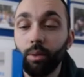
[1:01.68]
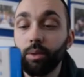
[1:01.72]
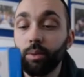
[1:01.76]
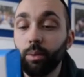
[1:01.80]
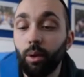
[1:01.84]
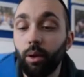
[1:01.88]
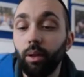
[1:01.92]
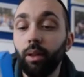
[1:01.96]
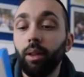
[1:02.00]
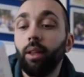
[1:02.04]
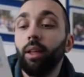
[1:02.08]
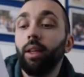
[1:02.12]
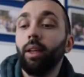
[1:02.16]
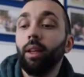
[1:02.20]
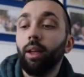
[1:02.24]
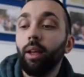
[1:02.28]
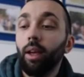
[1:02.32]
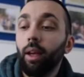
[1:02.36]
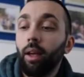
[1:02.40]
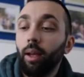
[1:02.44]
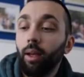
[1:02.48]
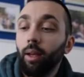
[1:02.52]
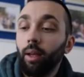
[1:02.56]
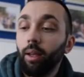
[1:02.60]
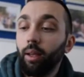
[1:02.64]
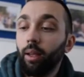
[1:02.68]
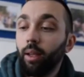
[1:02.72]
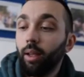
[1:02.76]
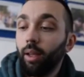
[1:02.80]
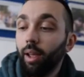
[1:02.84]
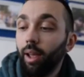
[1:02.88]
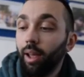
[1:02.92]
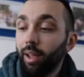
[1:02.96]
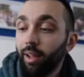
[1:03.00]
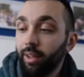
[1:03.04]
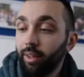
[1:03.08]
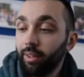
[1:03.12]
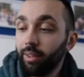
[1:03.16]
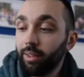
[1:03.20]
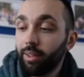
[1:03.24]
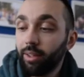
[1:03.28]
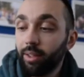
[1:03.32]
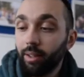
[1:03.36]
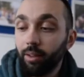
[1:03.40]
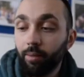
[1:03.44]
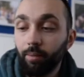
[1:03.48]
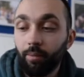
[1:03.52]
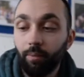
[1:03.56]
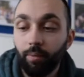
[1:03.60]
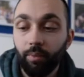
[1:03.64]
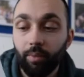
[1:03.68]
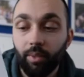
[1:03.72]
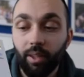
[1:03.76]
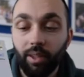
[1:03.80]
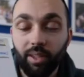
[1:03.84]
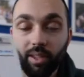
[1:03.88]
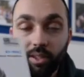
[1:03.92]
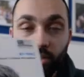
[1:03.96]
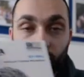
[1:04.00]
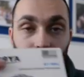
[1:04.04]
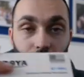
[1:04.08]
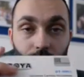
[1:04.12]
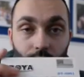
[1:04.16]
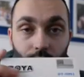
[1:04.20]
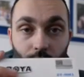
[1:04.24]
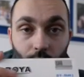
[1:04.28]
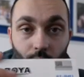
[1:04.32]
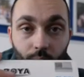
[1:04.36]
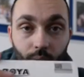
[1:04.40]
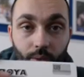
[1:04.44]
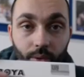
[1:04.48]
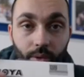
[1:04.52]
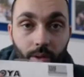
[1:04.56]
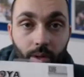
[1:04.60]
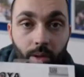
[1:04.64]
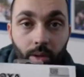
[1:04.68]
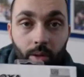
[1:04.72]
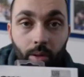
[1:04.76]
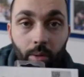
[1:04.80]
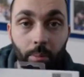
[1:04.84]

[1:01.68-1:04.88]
as well. And this is not the Rode,